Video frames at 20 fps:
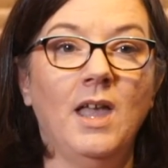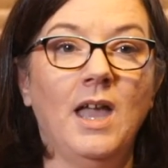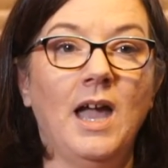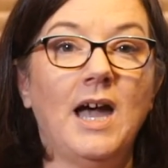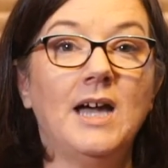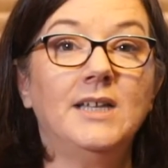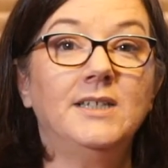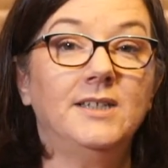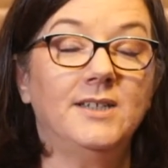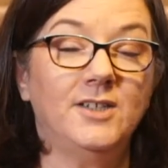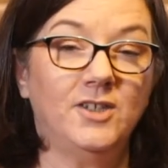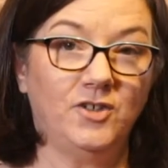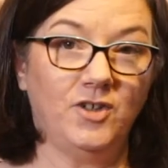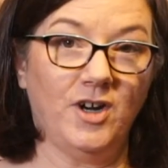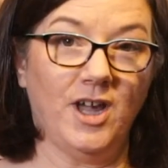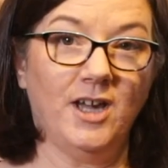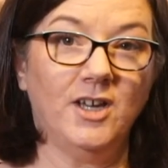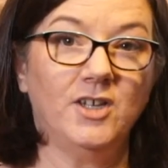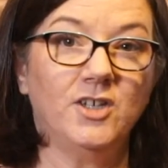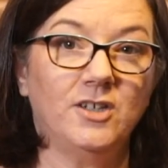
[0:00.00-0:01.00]
a
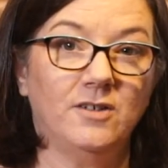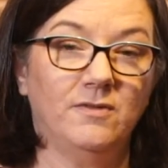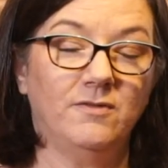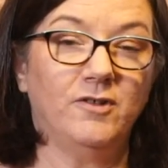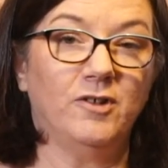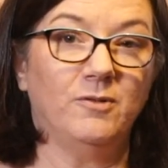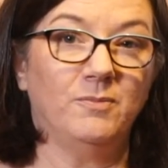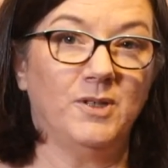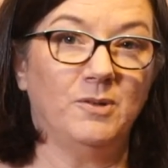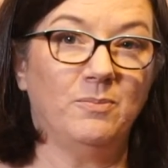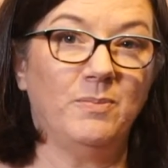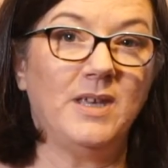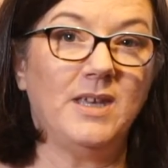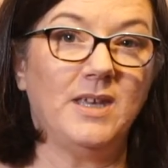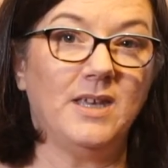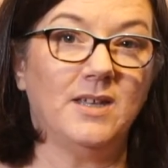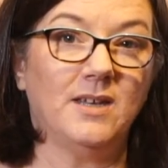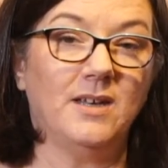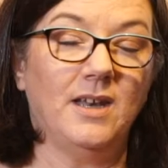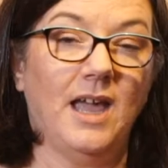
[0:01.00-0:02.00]
distraction from the
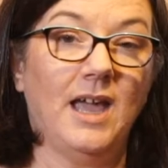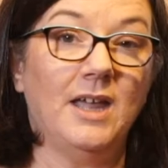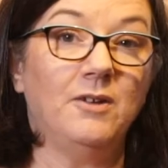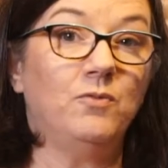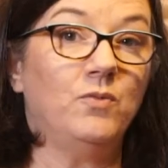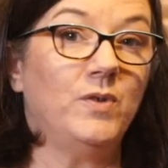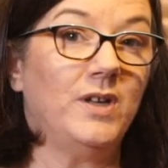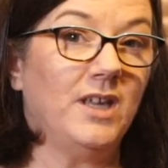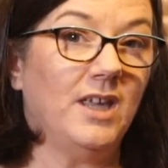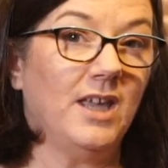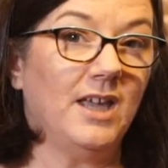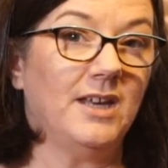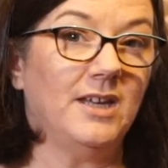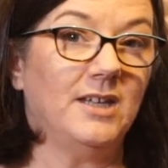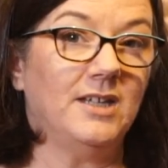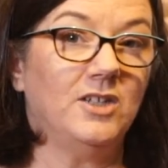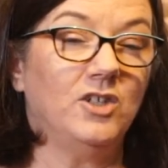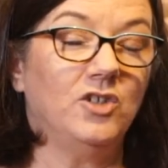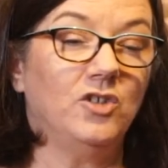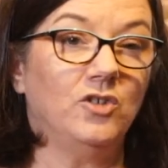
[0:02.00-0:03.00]
pain, and we get
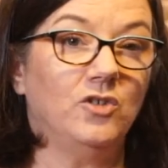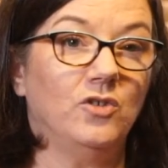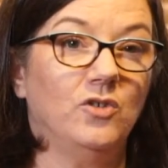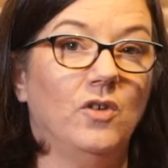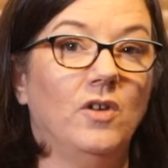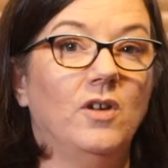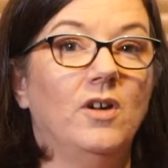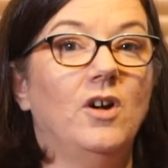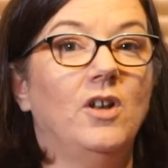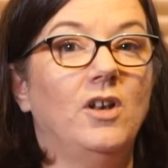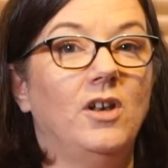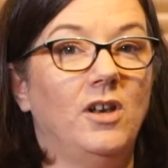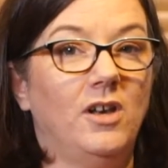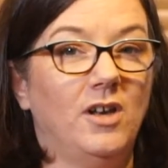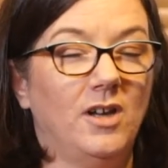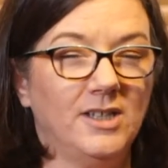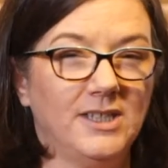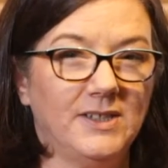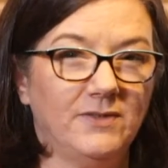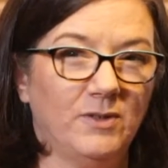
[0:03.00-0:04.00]
into
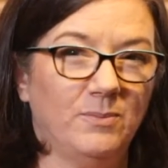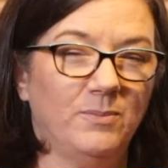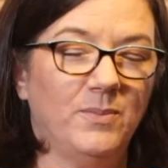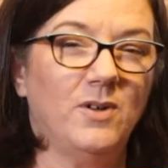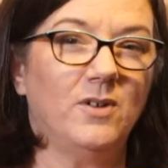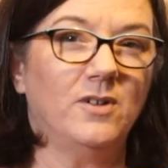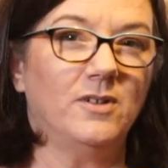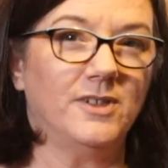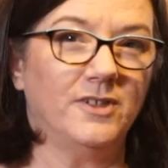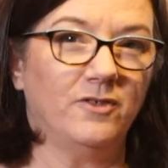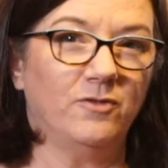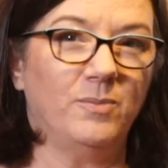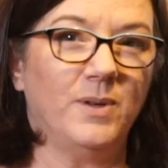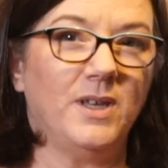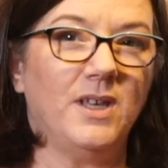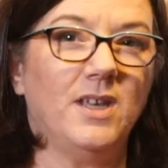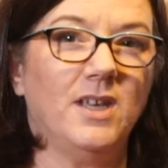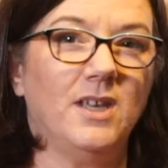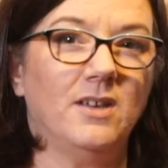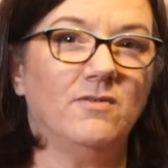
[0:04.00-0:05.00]
lots of impulsive
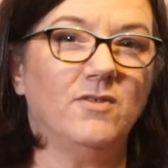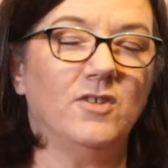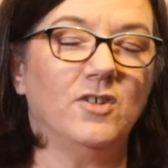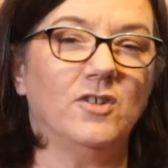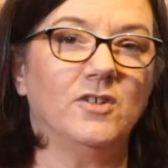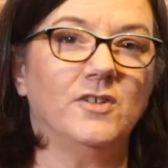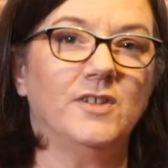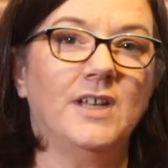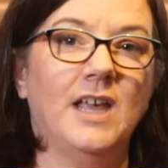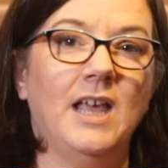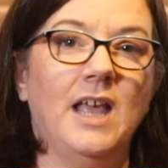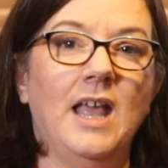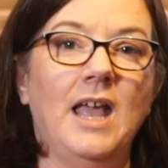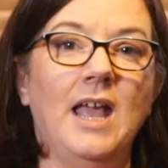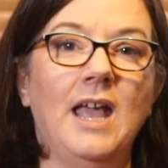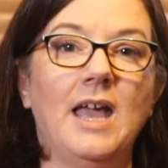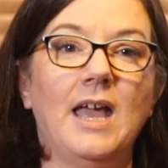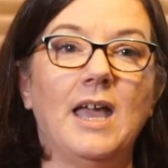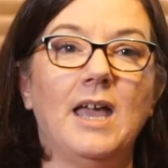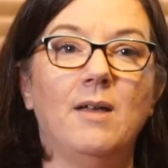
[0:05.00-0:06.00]
behaviours,
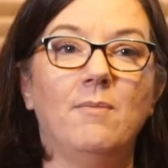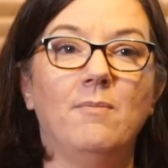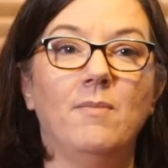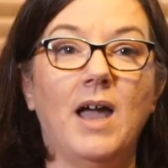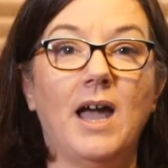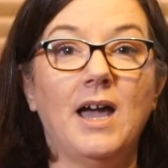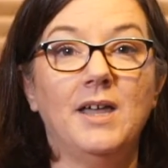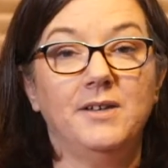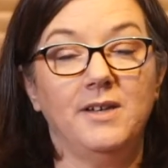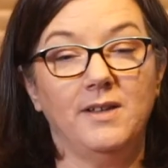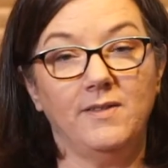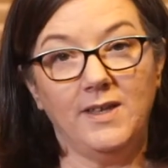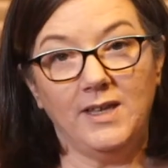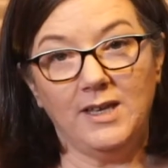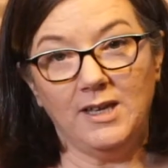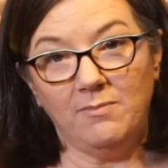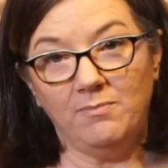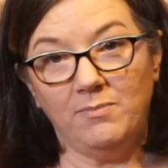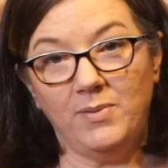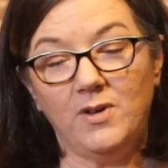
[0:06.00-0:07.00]
and
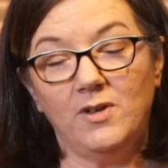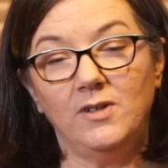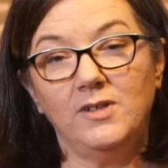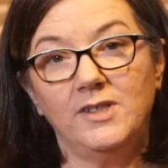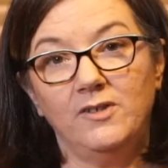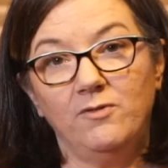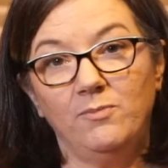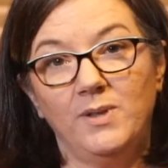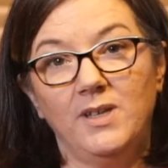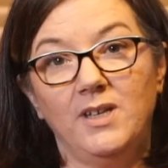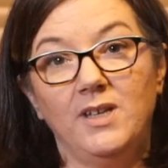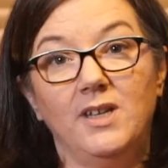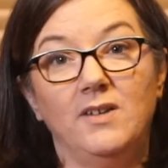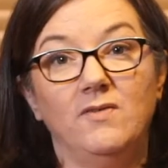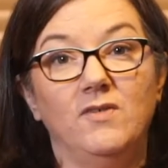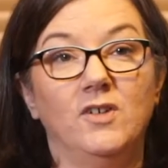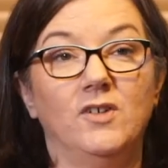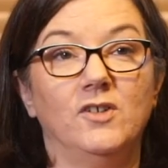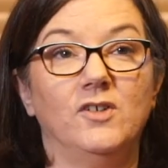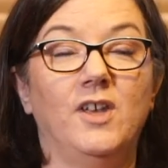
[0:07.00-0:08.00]
the impulsive
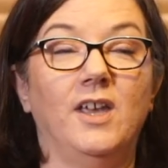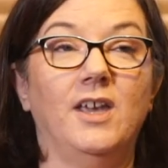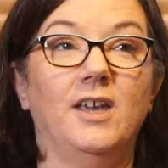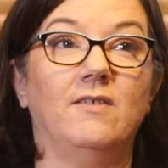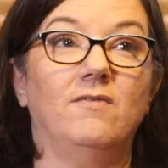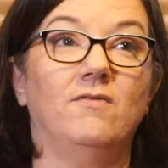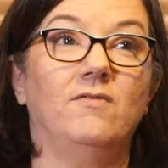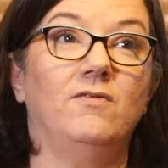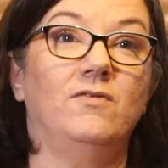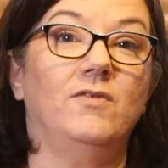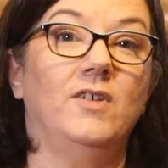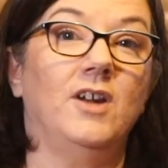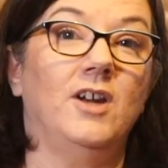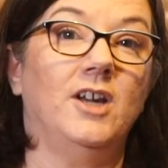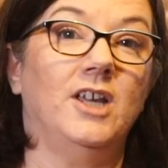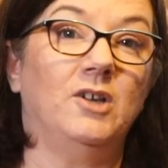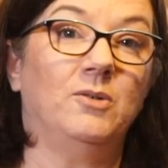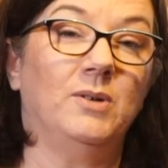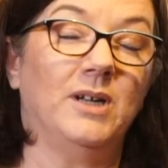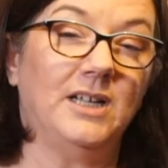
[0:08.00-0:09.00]
behaviours can
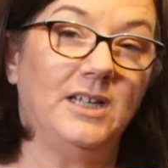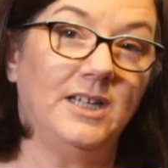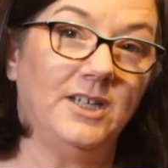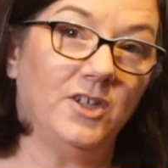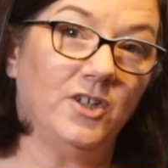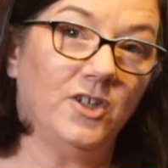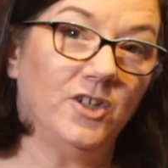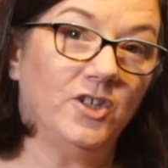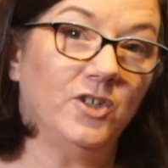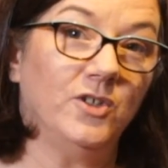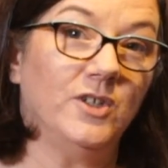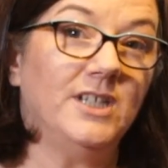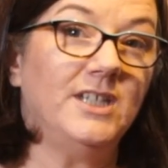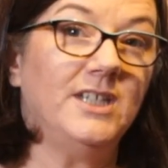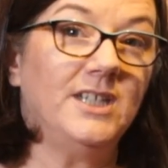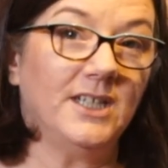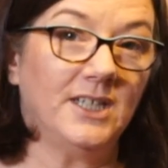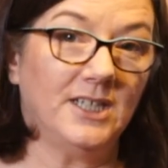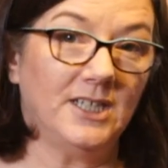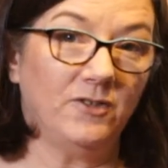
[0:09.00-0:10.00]
very quickly turn to
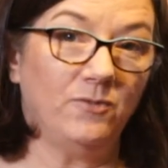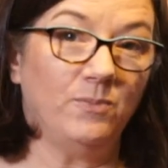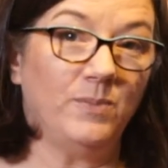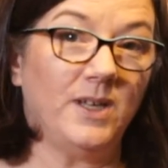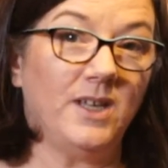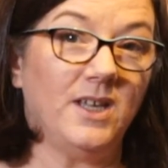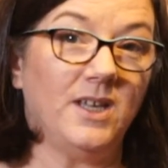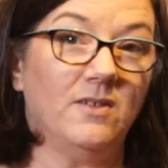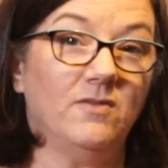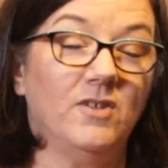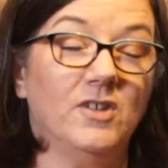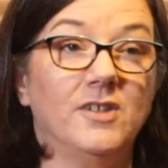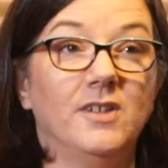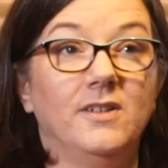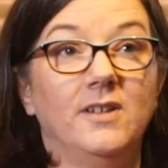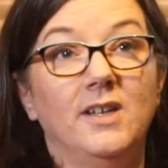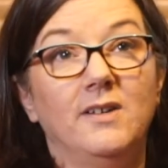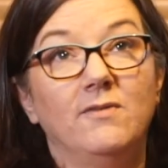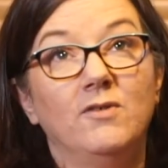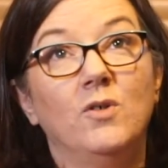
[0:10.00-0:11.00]
addictive behaviours,
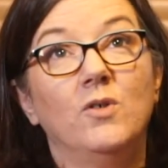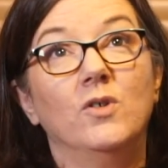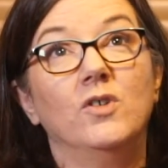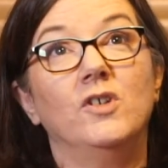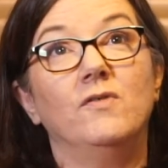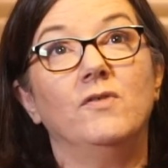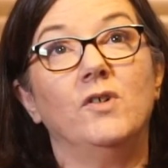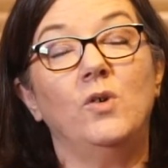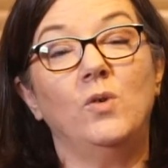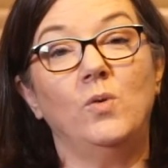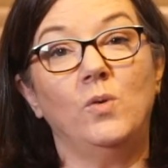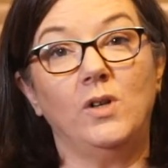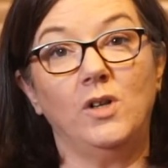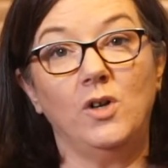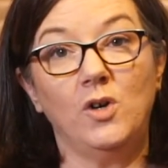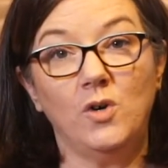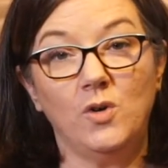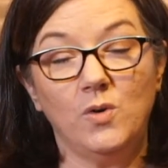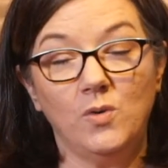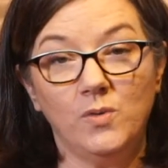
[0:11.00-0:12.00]
and then of course you have a whole
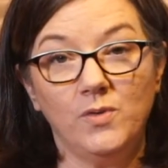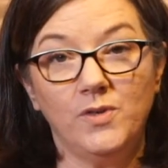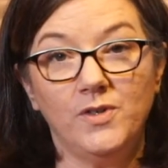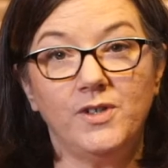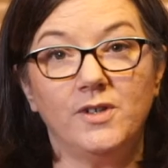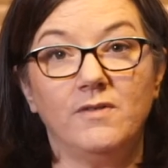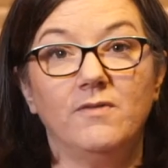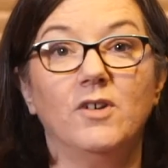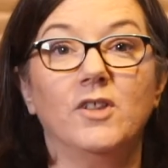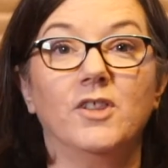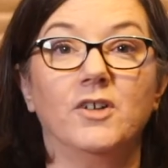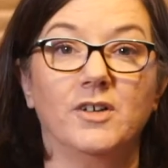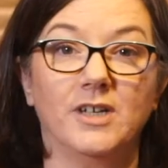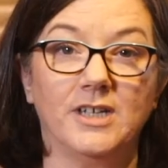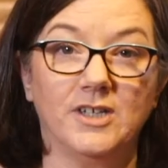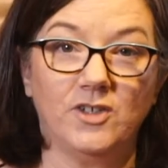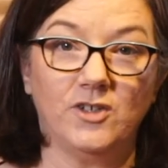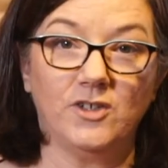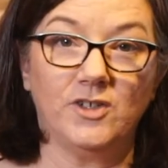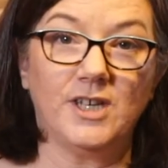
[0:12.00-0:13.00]
host of other
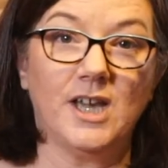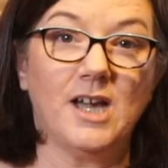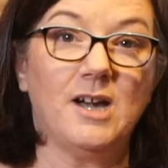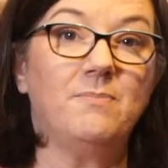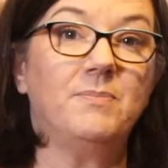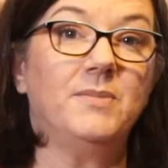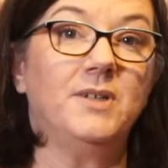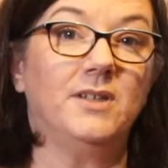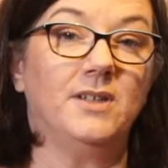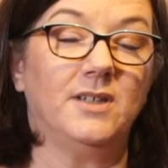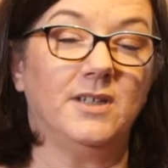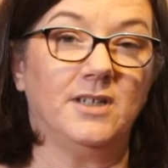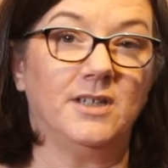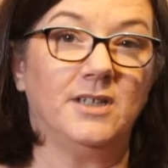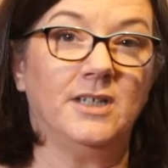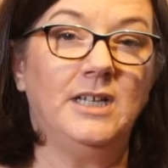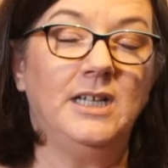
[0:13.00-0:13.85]
issues happening there,